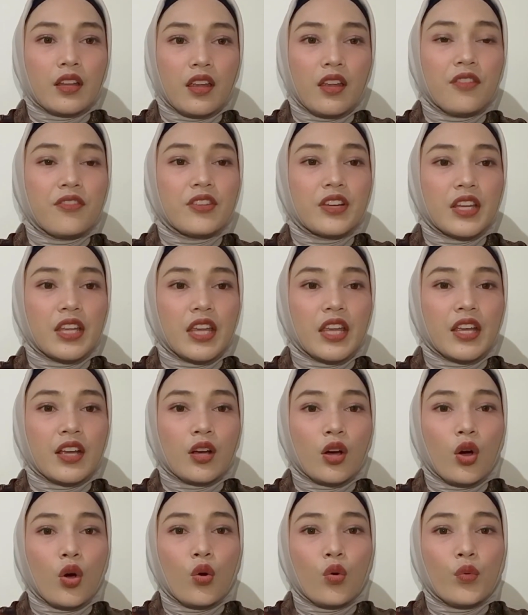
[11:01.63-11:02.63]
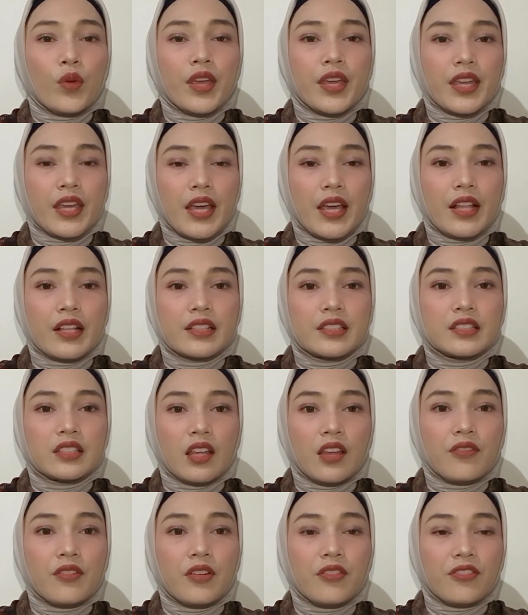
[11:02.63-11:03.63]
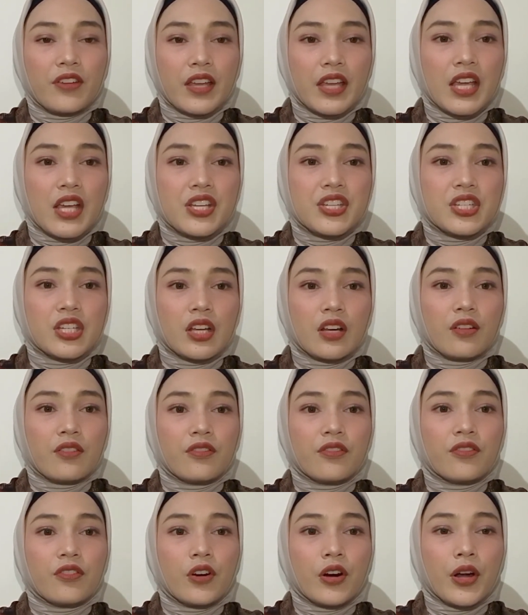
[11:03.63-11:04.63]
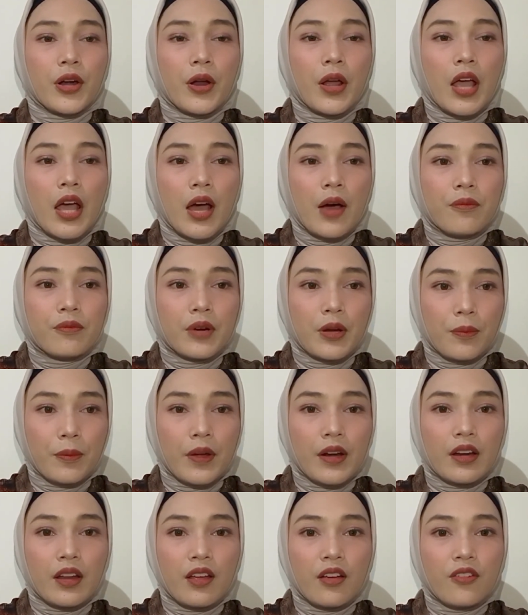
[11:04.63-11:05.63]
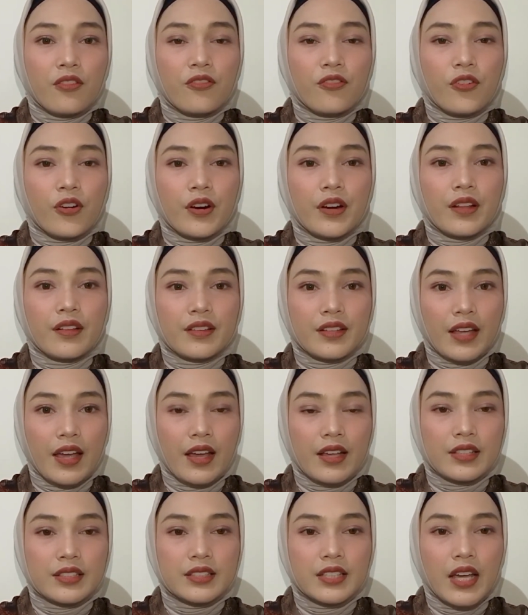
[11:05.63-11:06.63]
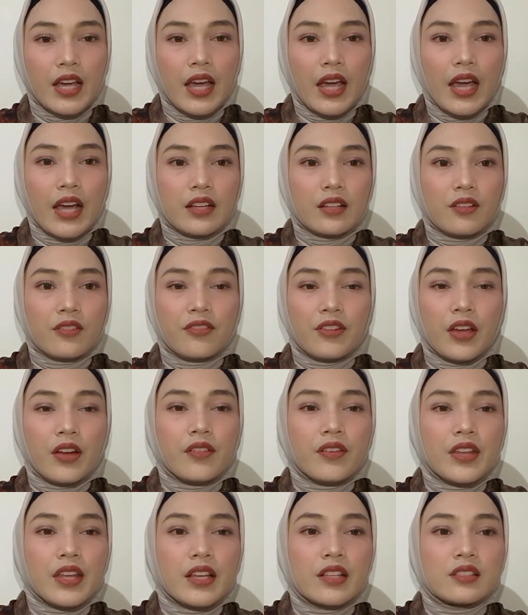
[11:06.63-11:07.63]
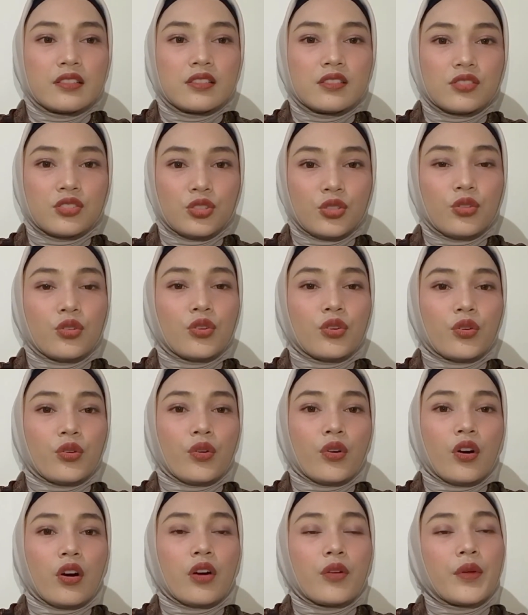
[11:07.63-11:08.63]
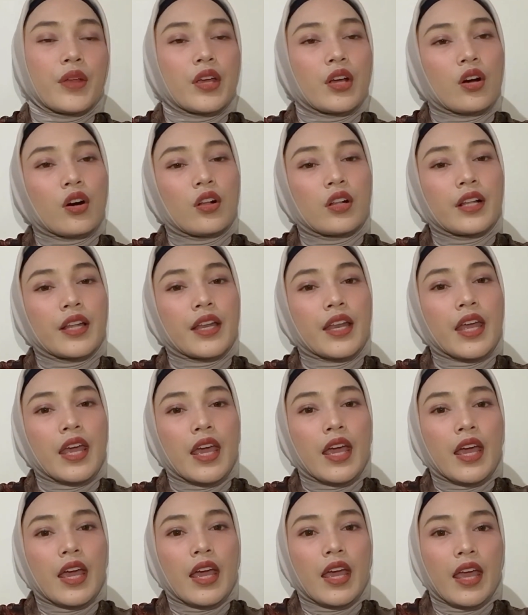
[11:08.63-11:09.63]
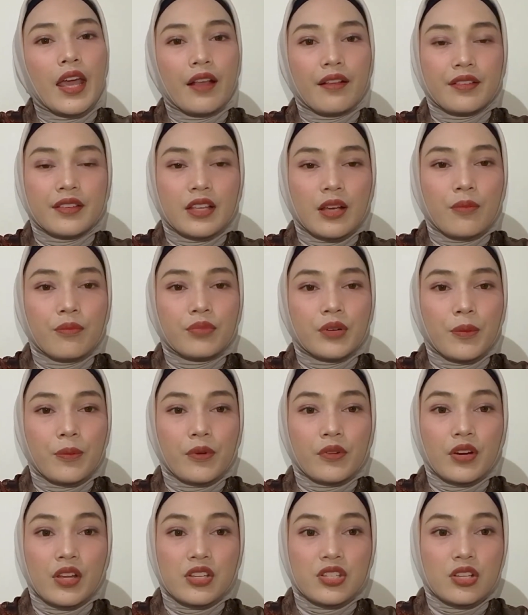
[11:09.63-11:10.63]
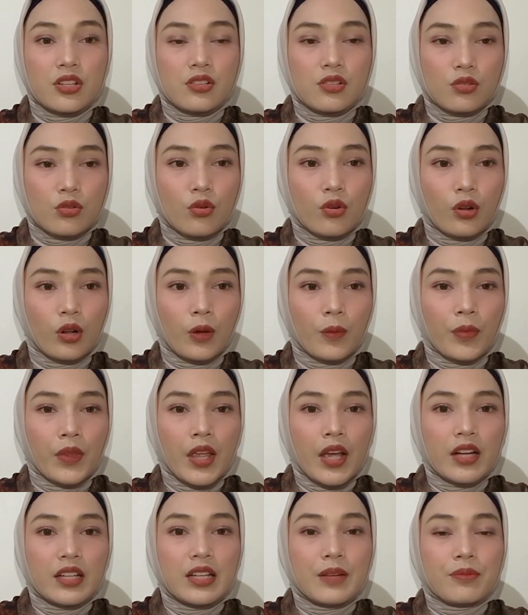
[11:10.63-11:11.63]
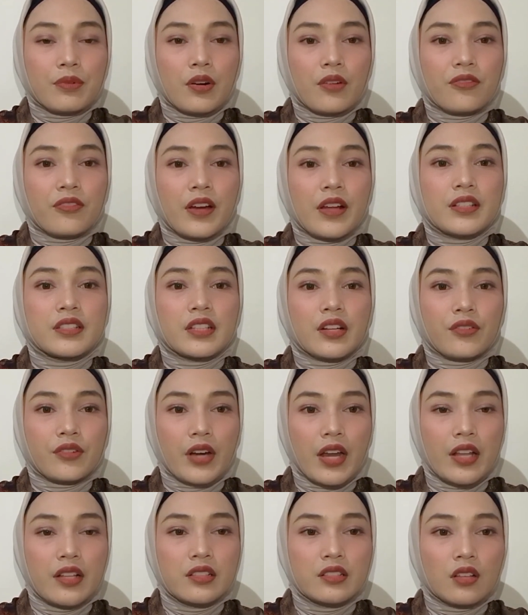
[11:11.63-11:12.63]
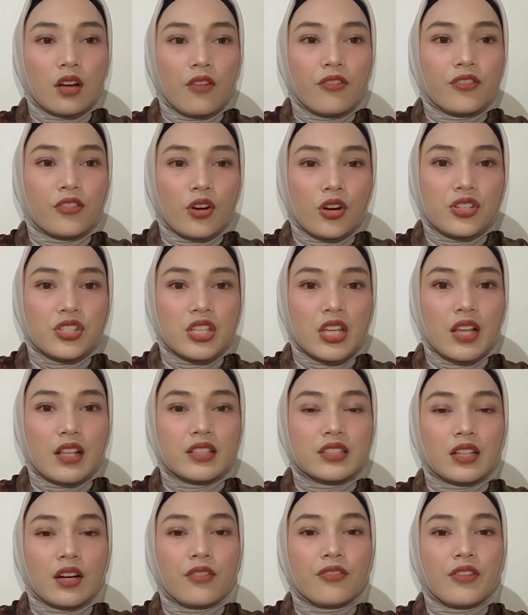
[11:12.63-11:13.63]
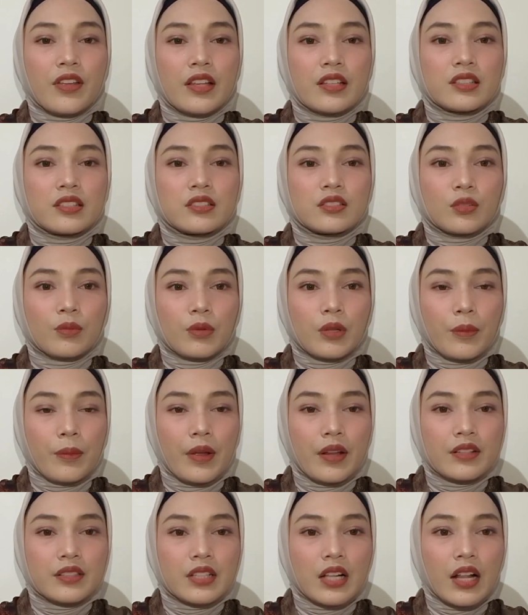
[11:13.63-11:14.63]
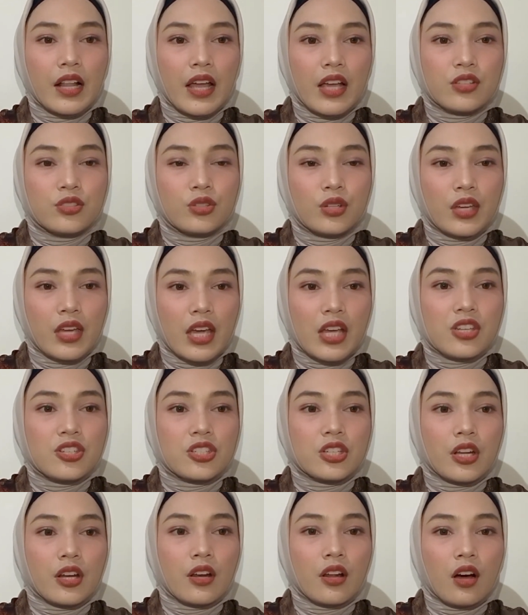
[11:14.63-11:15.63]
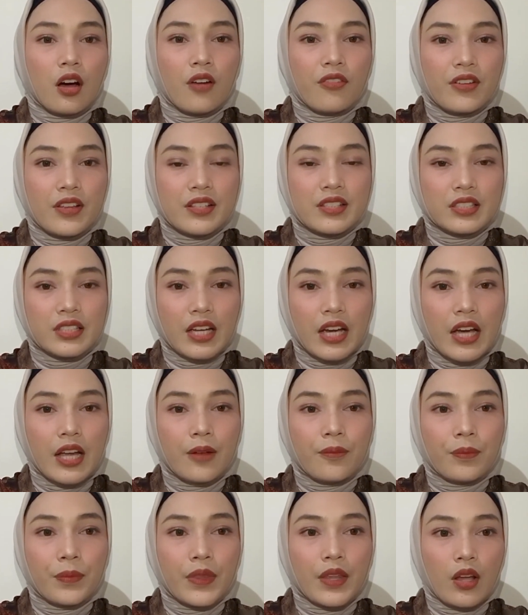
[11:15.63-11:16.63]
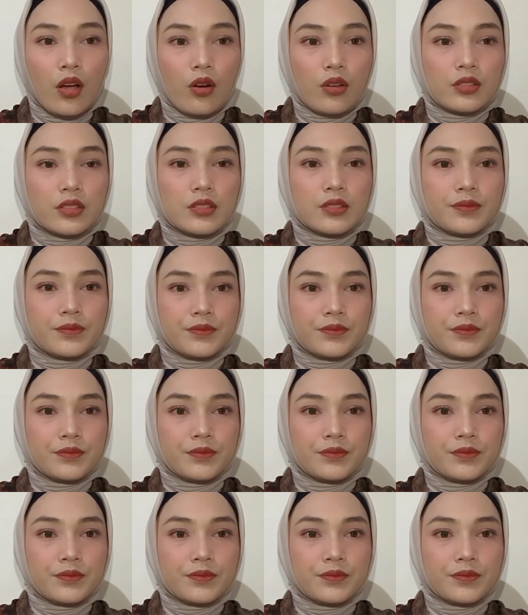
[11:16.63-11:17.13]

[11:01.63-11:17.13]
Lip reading: evening, weekends, even vacation for preparing for the test at the various juku, or we call it exam preparation school, that provides a range of coaching service, supplemental education of his kind cost.